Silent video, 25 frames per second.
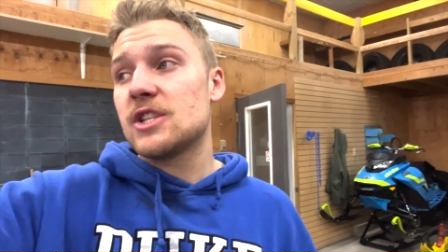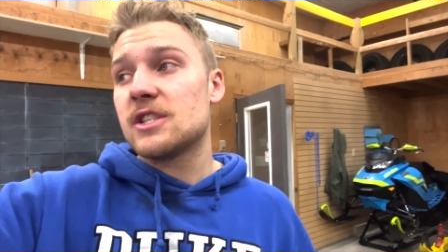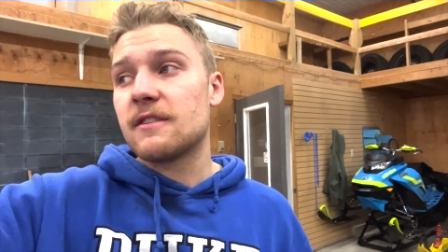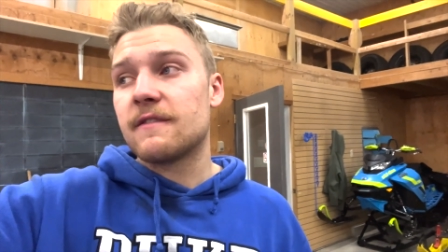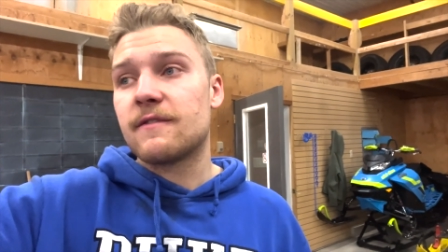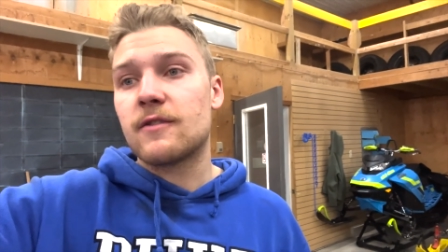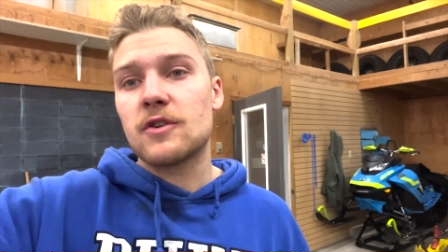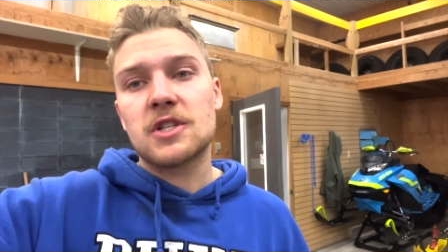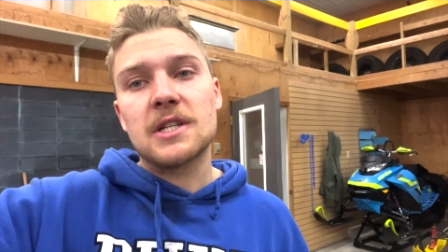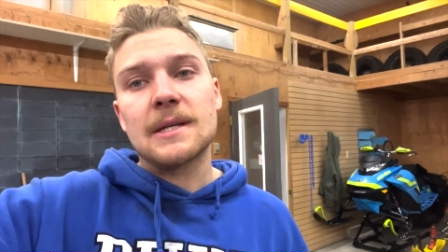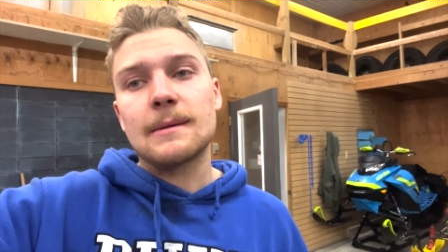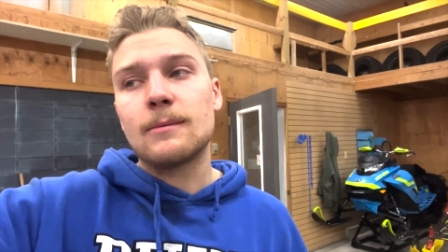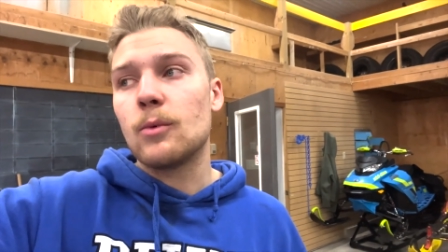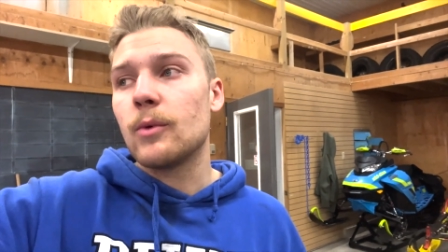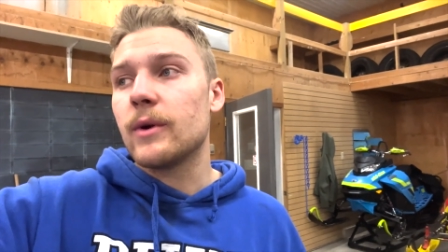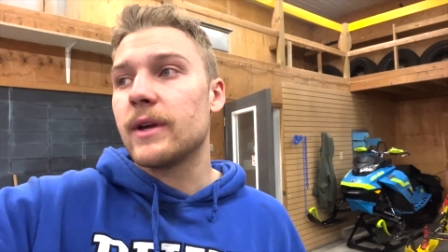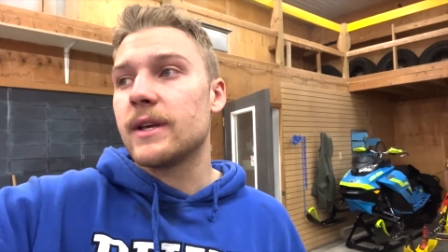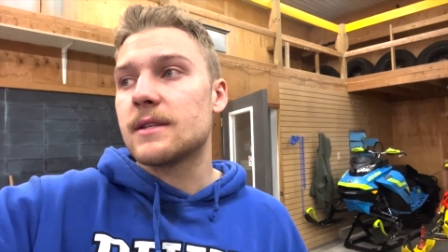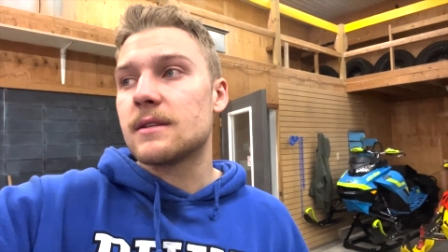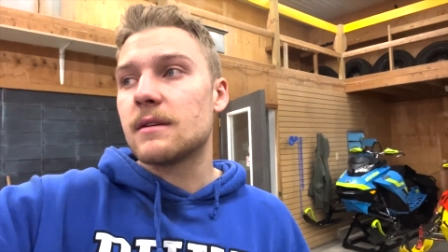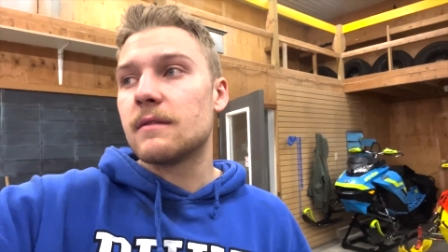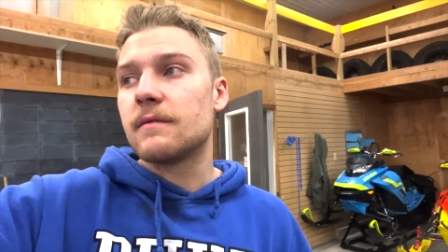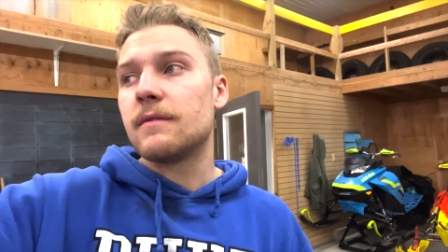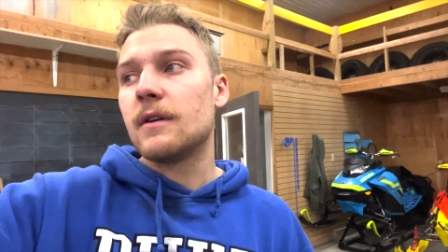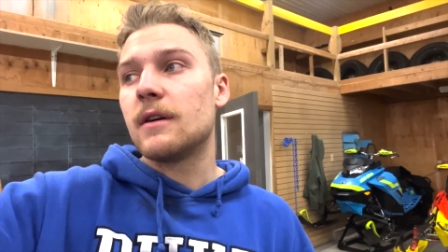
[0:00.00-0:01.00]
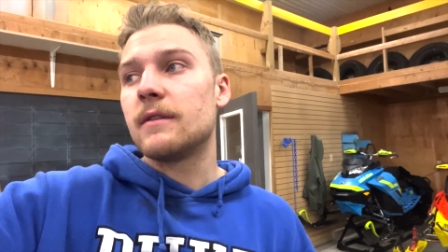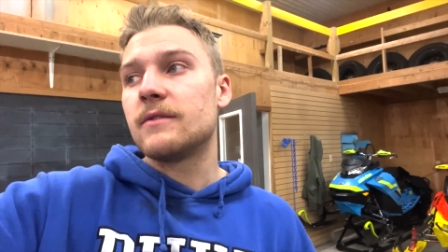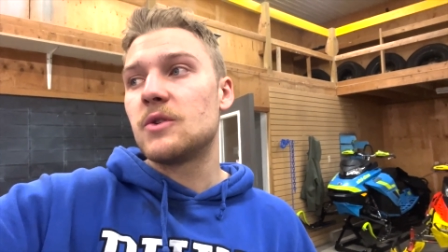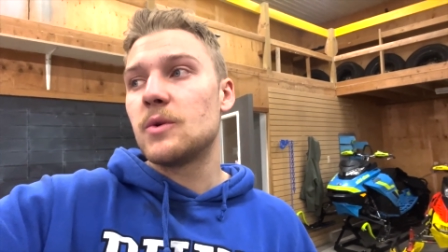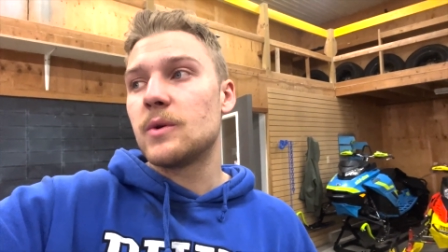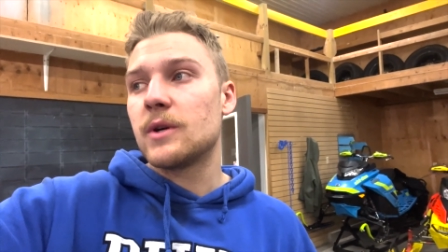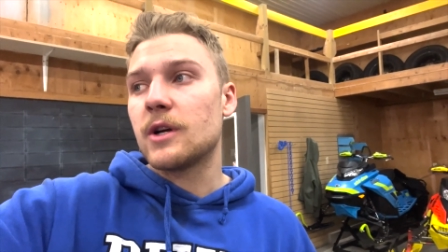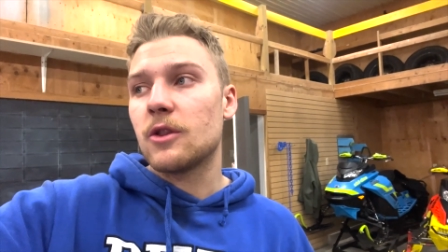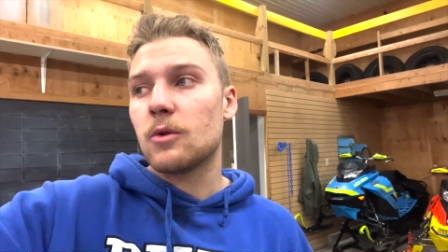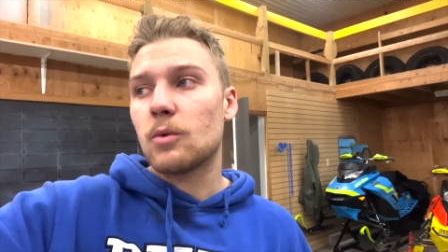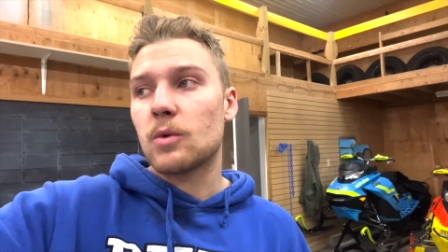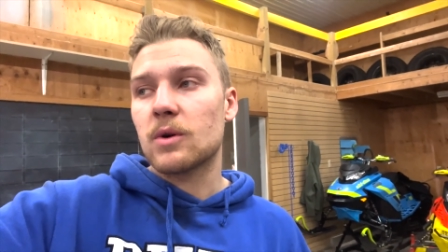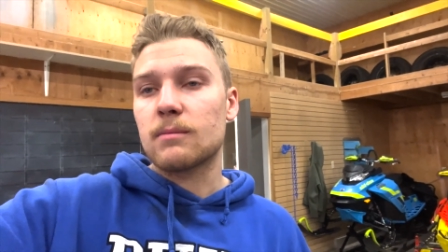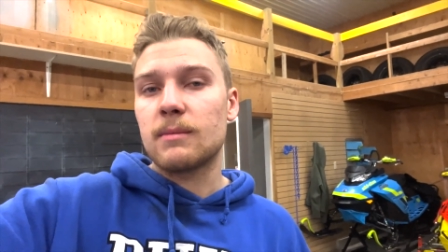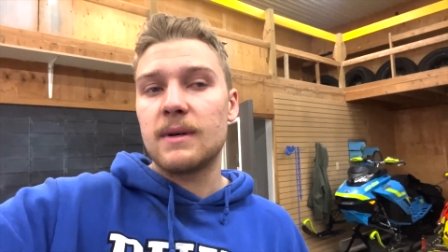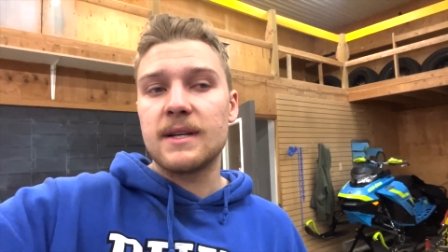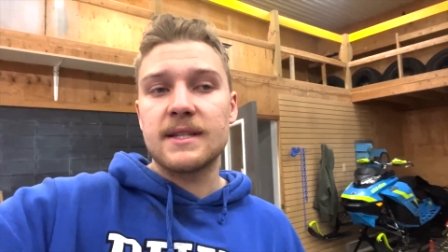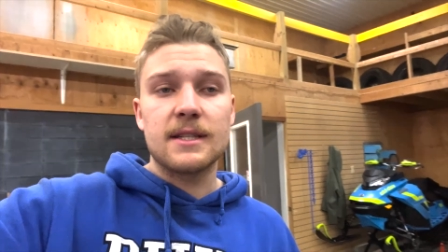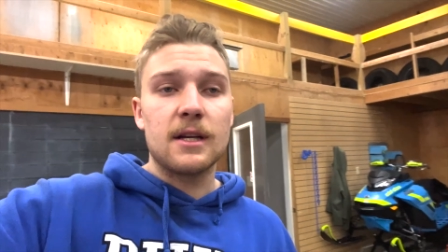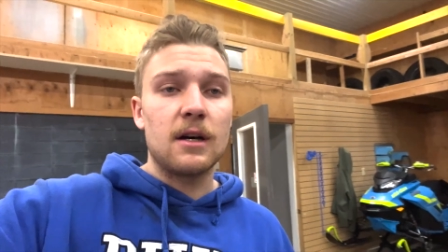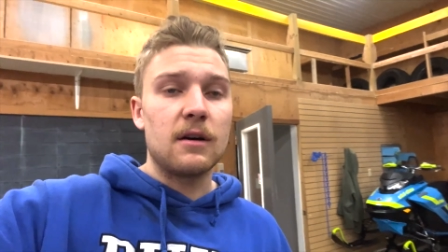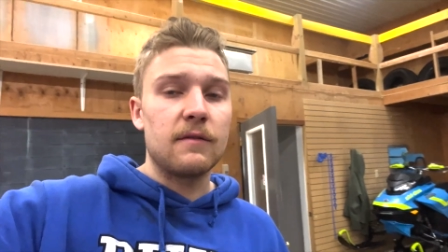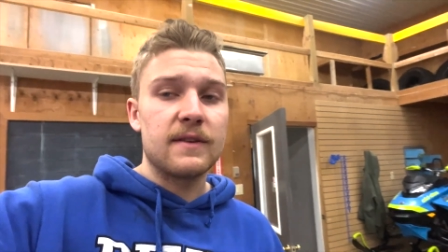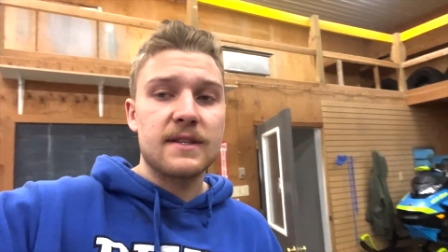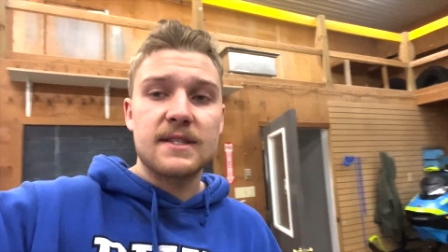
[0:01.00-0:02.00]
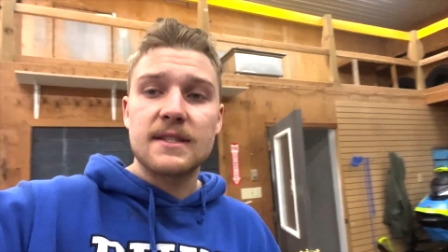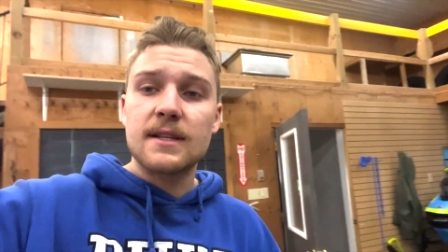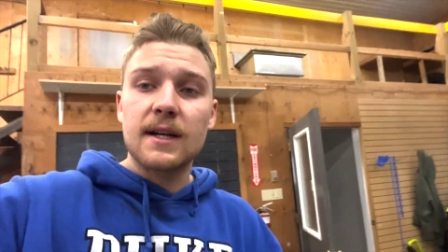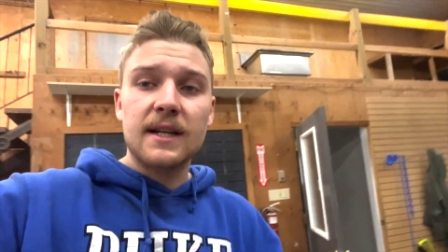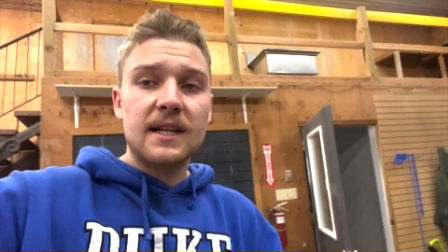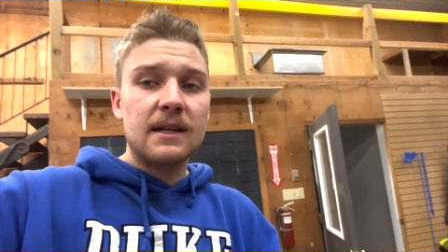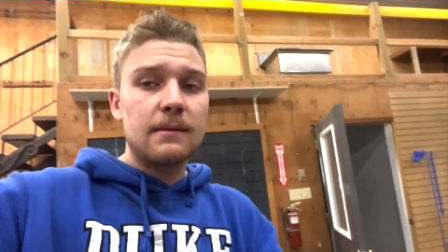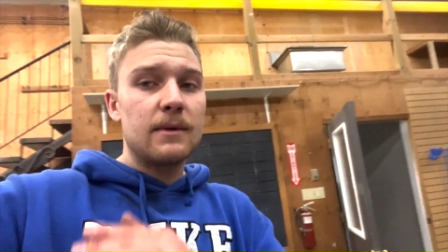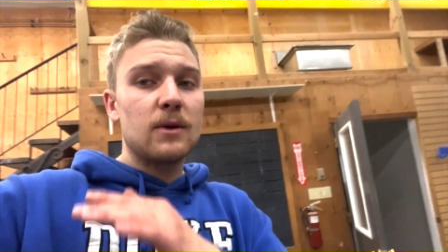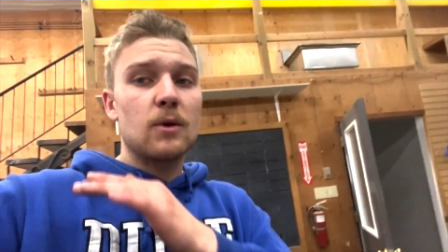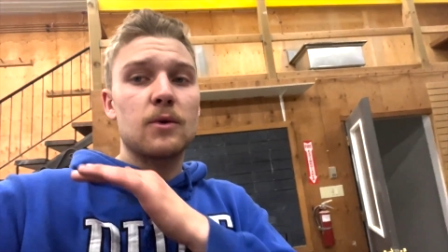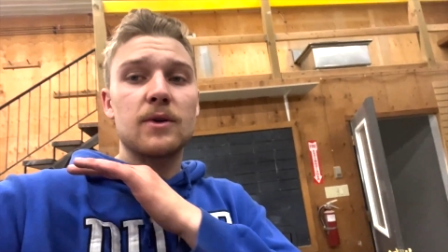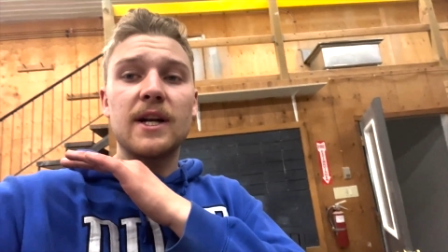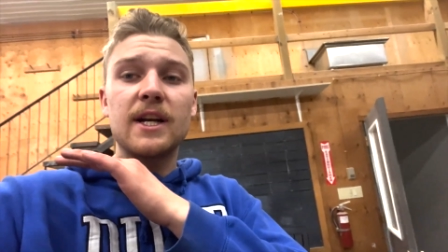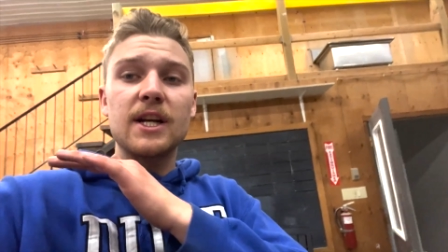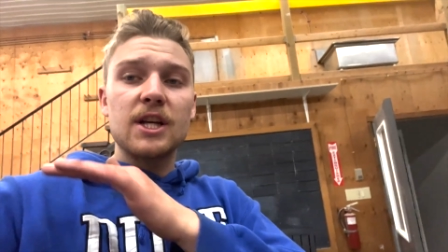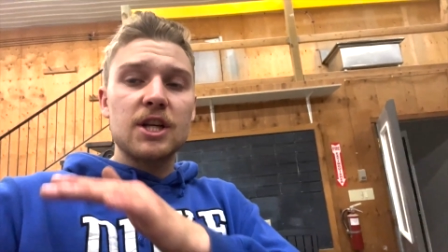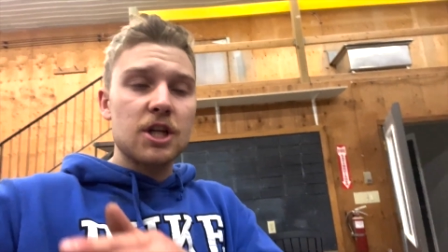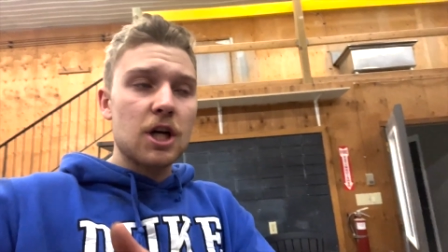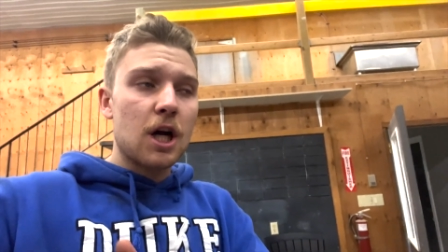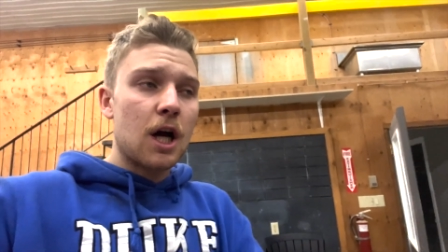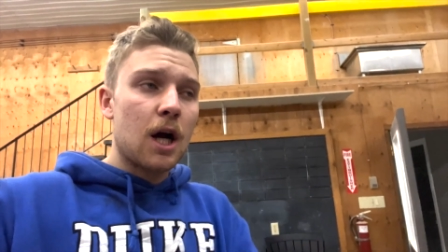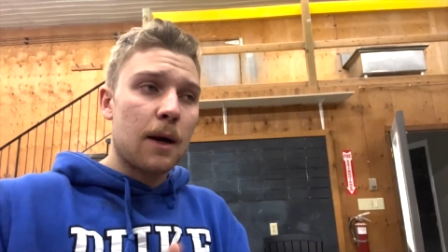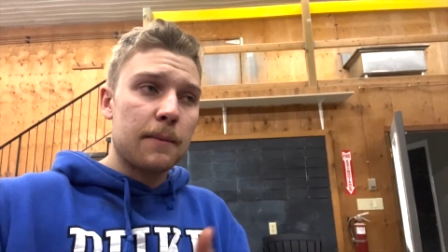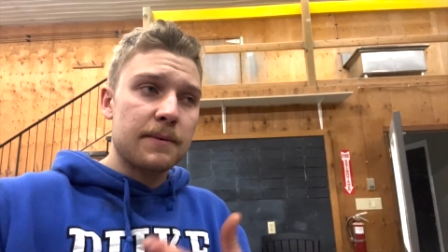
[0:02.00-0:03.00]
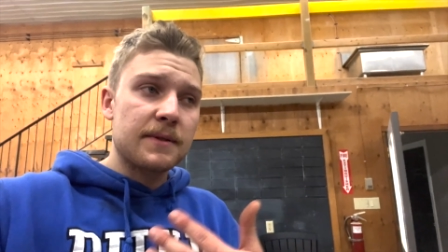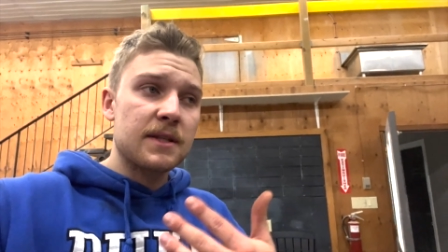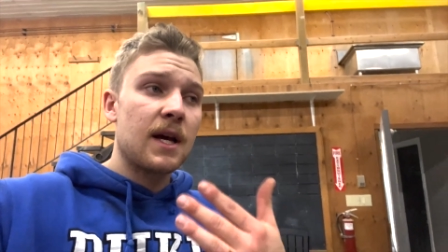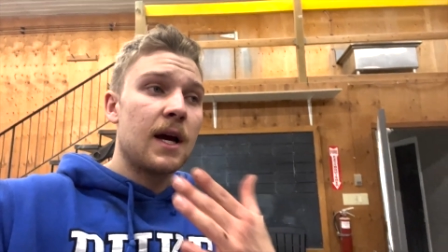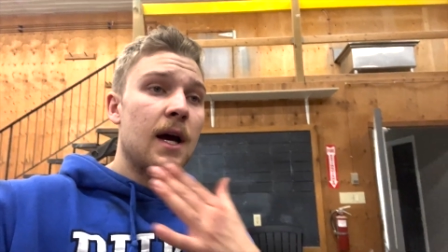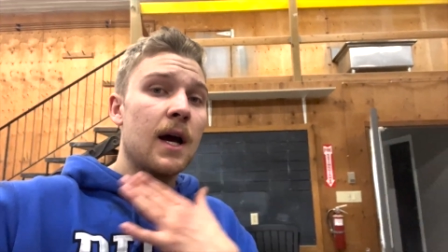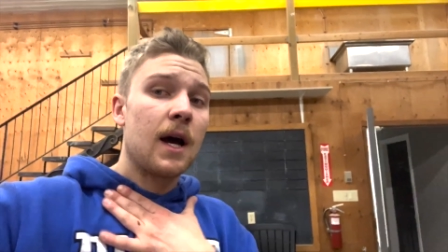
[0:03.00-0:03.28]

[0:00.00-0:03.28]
the first couple of weeks of doing all the work myself. It's not going to be going to any shops.